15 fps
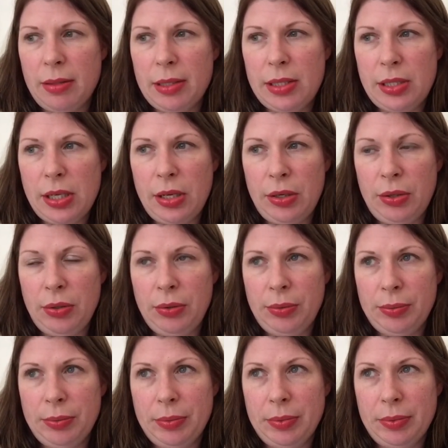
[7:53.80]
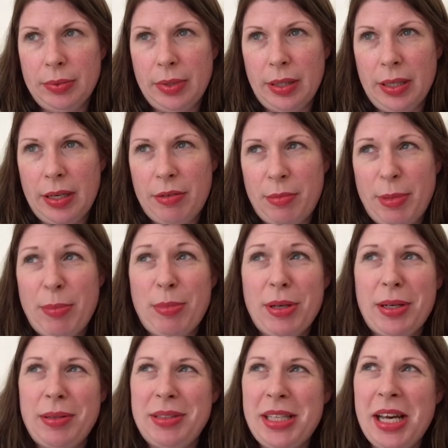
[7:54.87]
So I
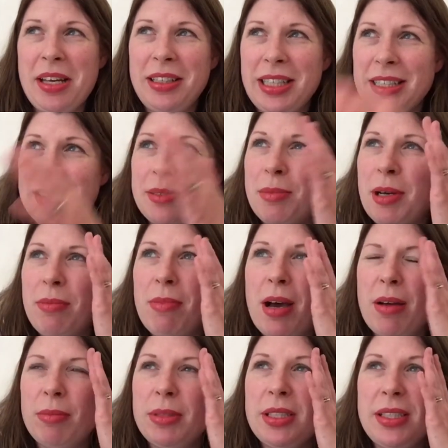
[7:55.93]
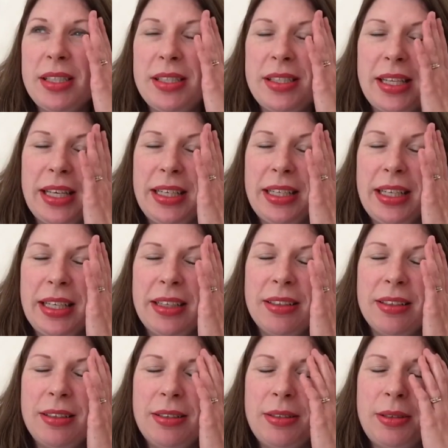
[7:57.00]
remember turning to my mum and just thinking,
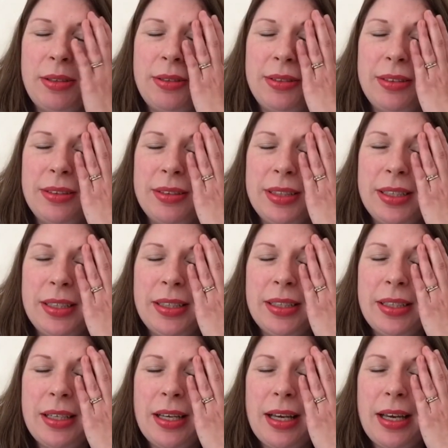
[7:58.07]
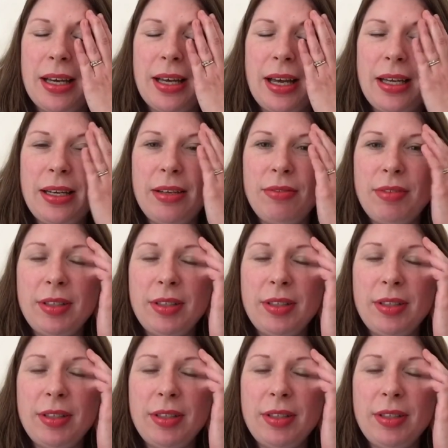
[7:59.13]
oh, I don't